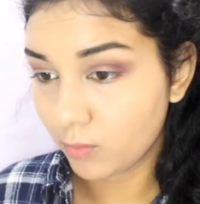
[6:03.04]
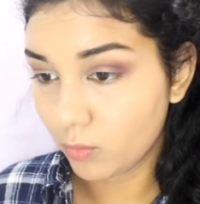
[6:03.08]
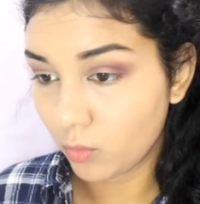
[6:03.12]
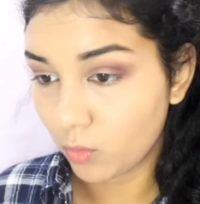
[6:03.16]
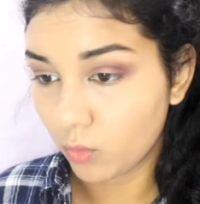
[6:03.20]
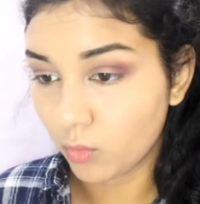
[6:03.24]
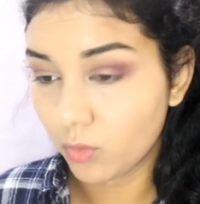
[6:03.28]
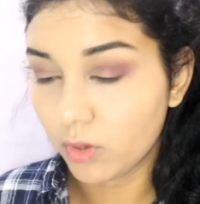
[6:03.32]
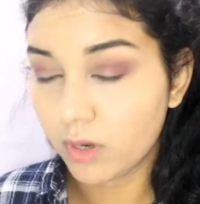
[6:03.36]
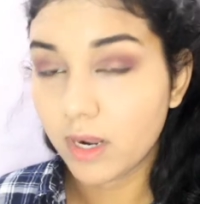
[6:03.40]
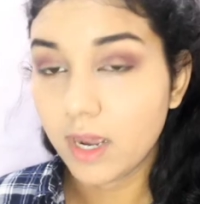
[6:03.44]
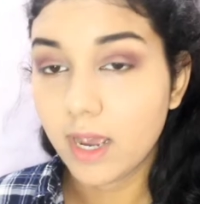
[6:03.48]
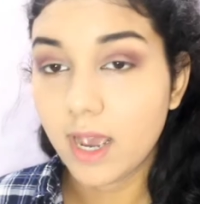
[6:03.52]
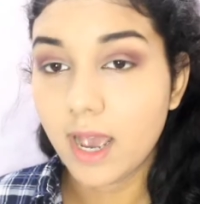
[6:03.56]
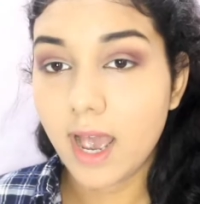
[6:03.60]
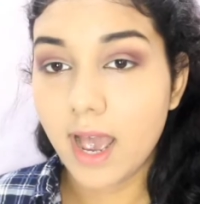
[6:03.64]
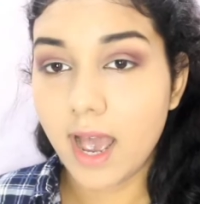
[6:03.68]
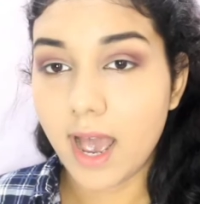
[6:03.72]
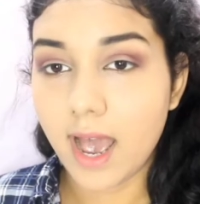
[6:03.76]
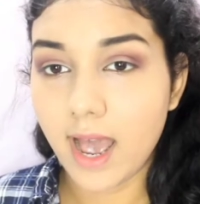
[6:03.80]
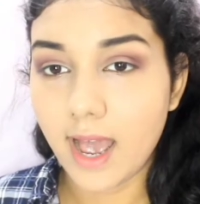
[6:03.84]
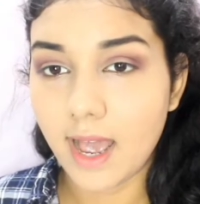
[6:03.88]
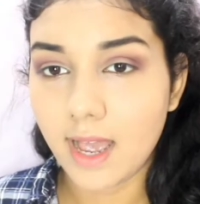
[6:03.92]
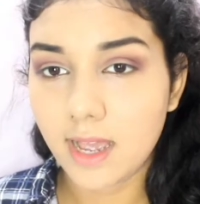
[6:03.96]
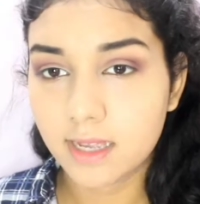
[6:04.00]
more
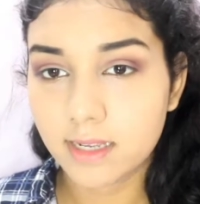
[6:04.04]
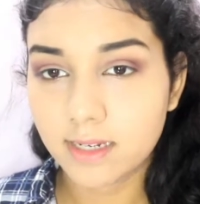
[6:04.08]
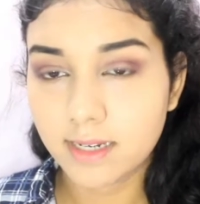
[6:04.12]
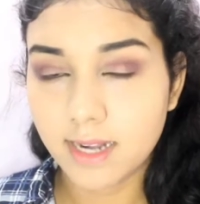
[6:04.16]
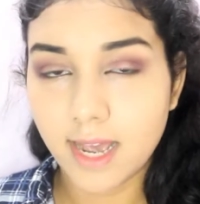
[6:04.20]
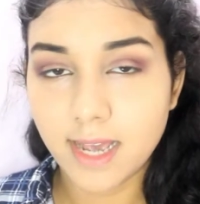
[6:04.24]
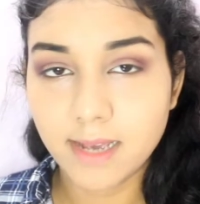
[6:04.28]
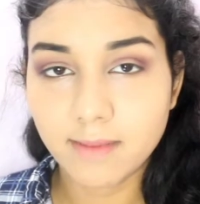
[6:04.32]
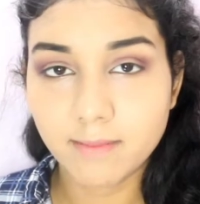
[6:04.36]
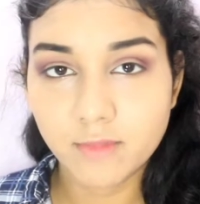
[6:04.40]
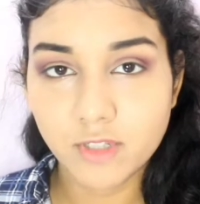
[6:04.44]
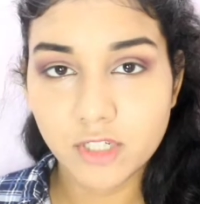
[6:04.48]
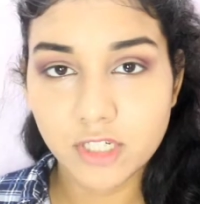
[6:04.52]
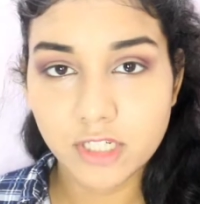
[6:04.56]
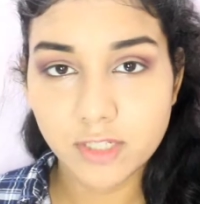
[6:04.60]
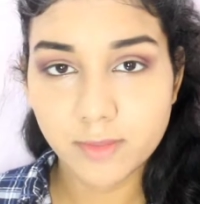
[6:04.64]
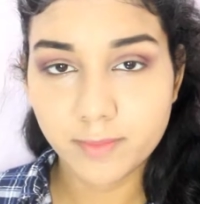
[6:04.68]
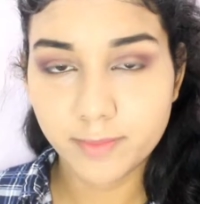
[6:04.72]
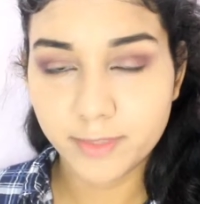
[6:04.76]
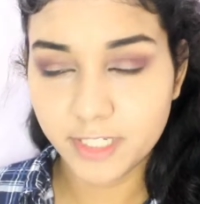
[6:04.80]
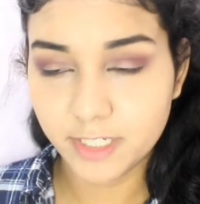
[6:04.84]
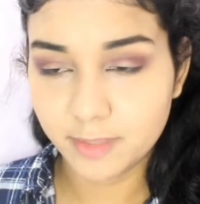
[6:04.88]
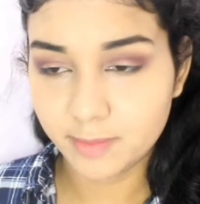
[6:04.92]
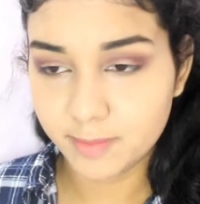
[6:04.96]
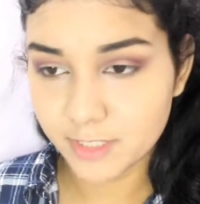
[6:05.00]
and I'm
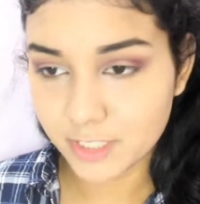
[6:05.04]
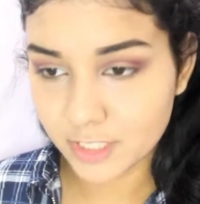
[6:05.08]
just pretty